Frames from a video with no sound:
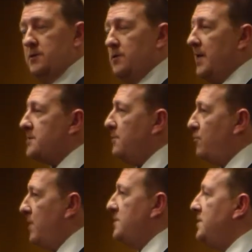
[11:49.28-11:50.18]
So that's the
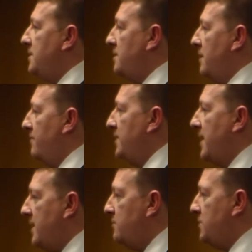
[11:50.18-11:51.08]
president of
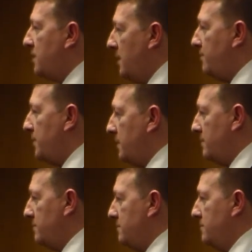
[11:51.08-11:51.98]
an energy company.
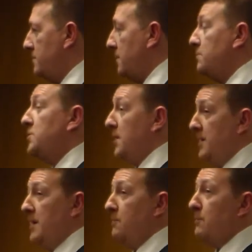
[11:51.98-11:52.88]
I'm going to
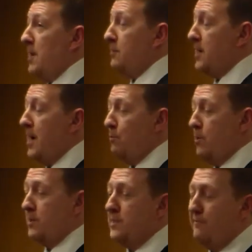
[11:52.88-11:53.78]
tell you how God
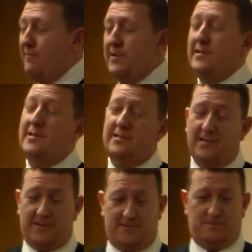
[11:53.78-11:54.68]
works, how funny this
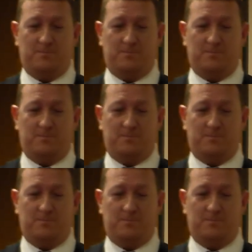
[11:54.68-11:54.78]
is.